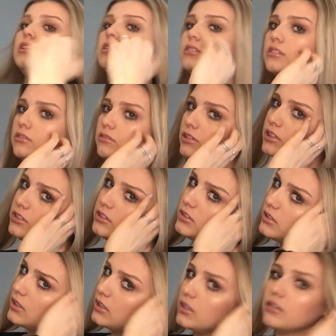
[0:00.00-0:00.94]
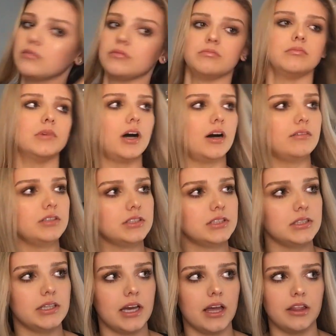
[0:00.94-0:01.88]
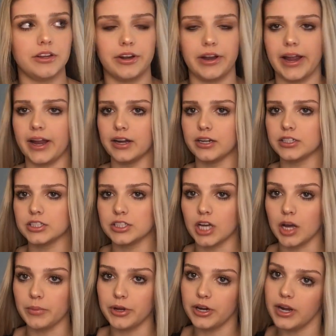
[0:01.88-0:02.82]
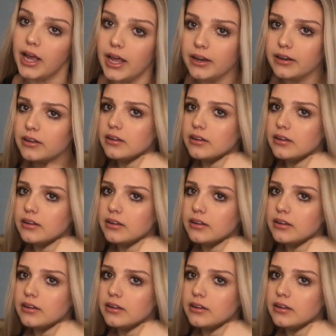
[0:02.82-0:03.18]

So first, just like obviously gather your hair to the top of your head.